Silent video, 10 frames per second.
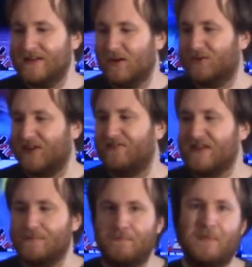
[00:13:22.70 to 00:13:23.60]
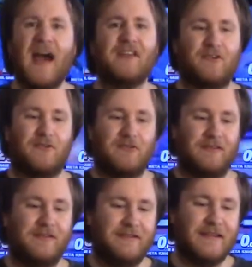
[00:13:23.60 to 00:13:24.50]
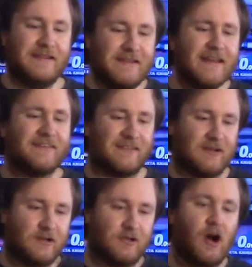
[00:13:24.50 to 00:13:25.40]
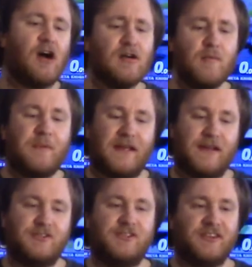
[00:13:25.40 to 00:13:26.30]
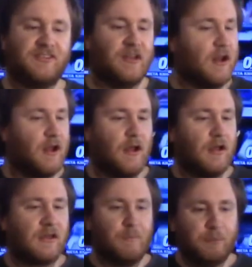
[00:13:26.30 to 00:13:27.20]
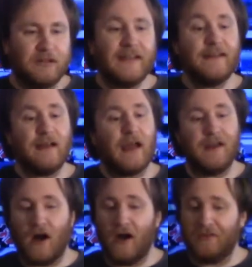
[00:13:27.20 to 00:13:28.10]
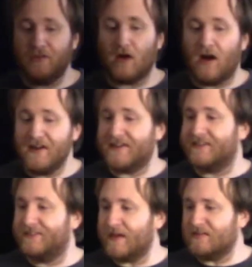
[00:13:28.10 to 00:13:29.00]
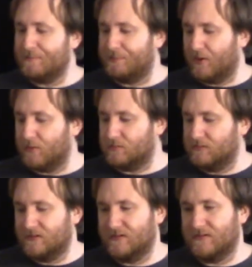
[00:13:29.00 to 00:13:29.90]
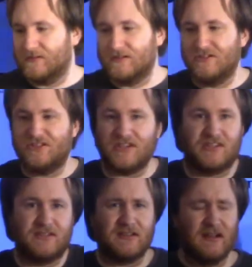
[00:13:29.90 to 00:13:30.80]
something better than this garbage, this complete and utter unacceptable, just